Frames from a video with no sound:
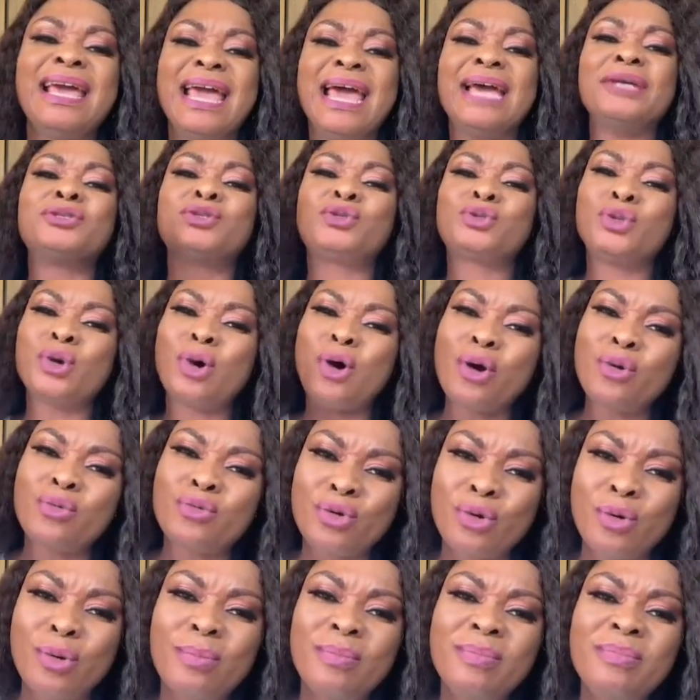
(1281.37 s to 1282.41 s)
a
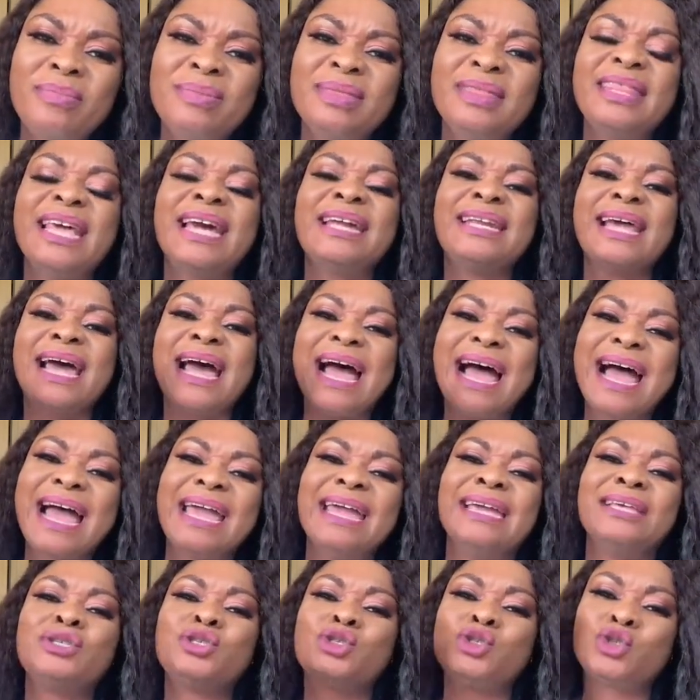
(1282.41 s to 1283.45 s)
storeroom that
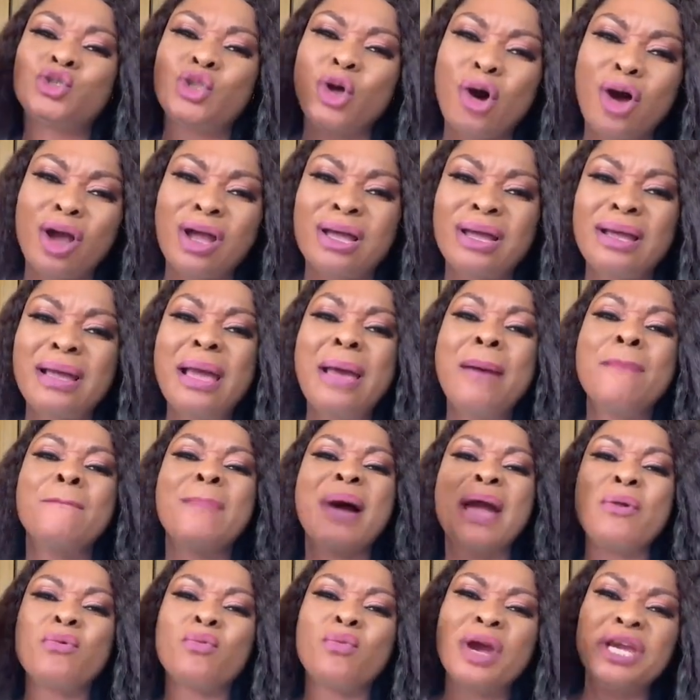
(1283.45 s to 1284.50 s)
I stock
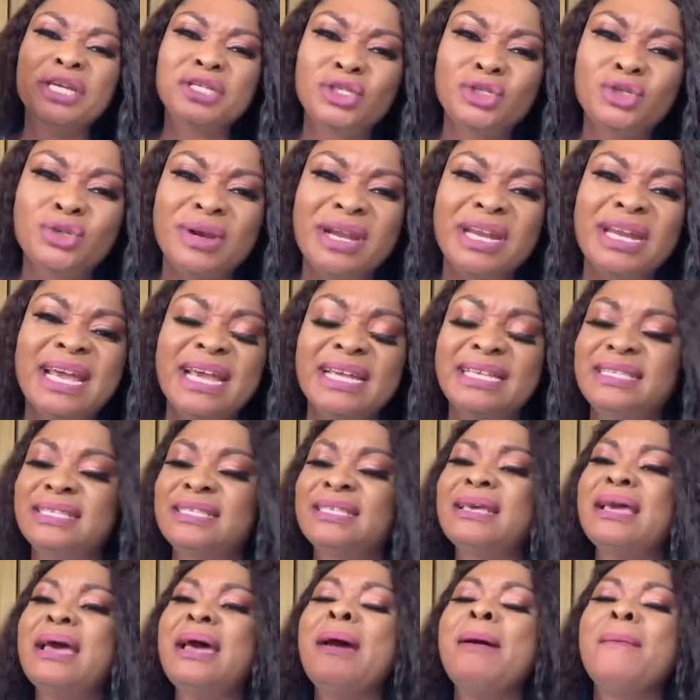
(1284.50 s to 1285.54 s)
my waist
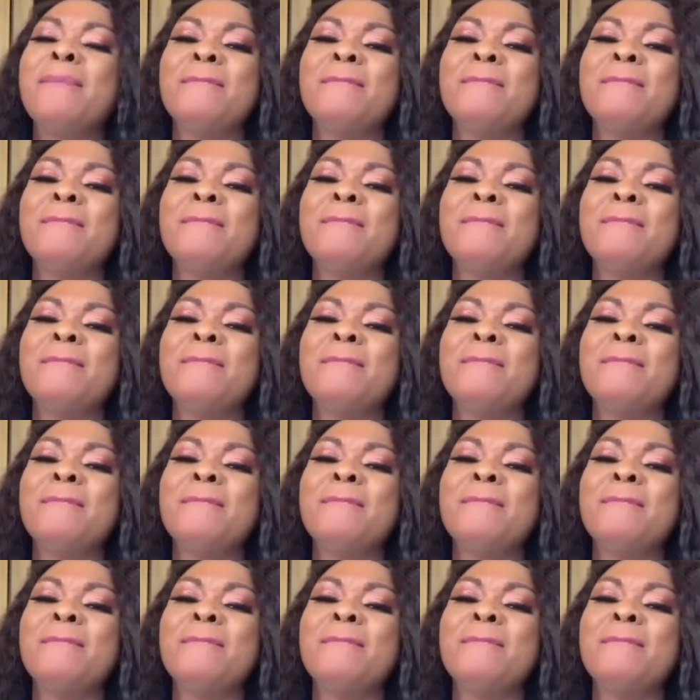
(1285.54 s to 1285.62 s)
trainers,